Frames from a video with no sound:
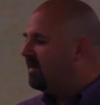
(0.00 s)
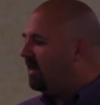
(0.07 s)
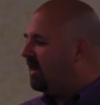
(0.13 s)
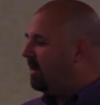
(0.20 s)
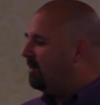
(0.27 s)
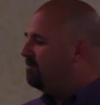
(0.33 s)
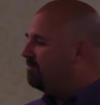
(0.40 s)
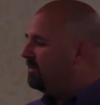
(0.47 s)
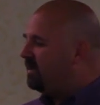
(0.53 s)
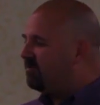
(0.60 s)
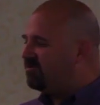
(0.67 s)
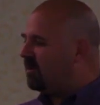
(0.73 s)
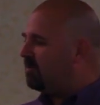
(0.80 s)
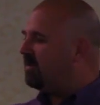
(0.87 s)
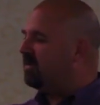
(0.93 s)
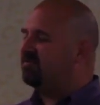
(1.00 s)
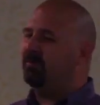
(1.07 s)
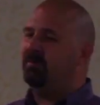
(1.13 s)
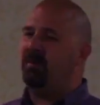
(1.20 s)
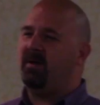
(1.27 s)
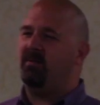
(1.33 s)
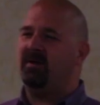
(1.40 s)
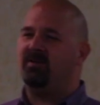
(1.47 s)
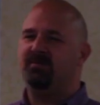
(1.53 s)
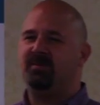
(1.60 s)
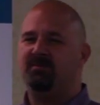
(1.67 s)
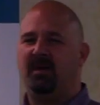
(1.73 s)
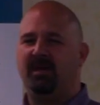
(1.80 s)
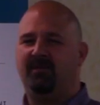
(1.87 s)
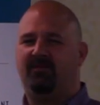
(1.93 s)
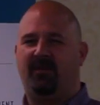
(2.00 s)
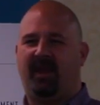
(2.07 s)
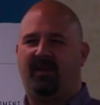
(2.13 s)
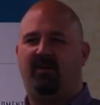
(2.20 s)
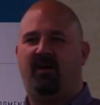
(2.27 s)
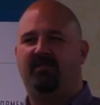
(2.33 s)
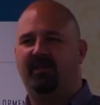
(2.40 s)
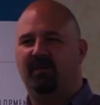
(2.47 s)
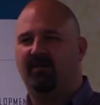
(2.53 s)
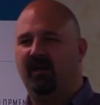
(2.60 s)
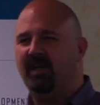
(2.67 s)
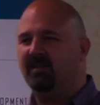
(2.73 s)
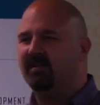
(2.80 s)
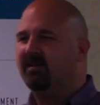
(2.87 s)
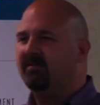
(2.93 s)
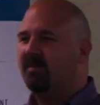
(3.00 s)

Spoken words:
Starbucks, we pay way too much money for that coffee, right?